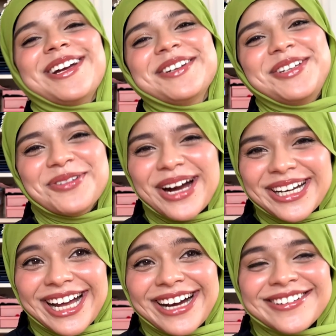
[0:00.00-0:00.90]
you might
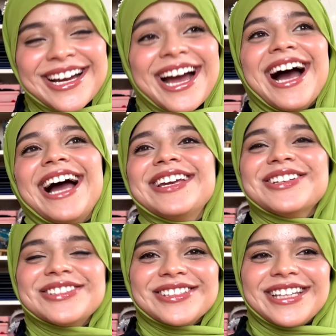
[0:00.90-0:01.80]
laugh, I
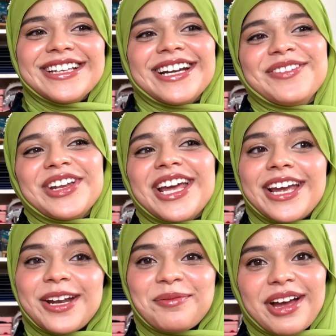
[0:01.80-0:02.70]
used to think that when I
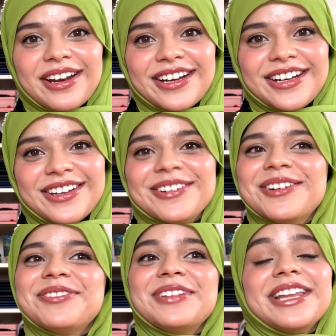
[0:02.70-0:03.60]
get married, you
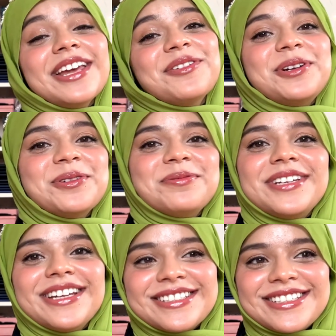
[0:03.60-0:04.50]
know, then I will do
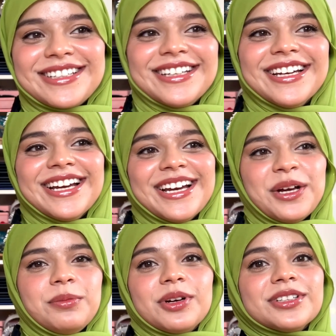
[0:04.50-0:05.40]
PhD,
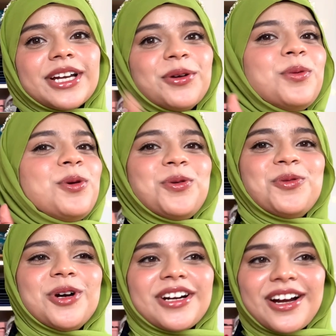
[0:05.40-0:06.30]
because I don't want to
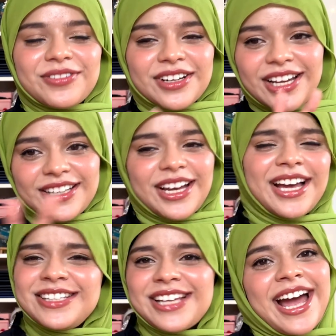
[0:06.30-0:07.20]
work after, like,
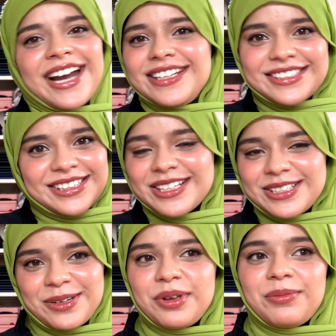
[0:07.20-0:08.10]
I had these things
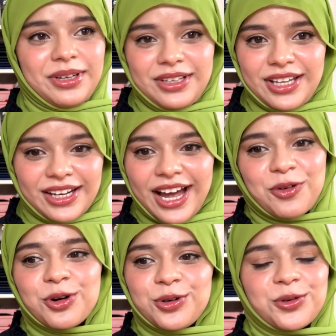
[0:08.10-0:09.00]
in my mind that I
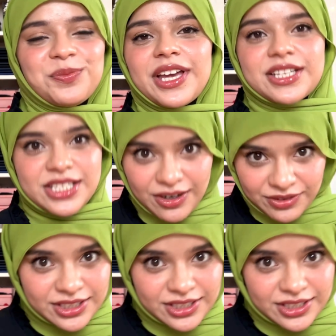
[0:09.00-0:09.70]
want to do PhD after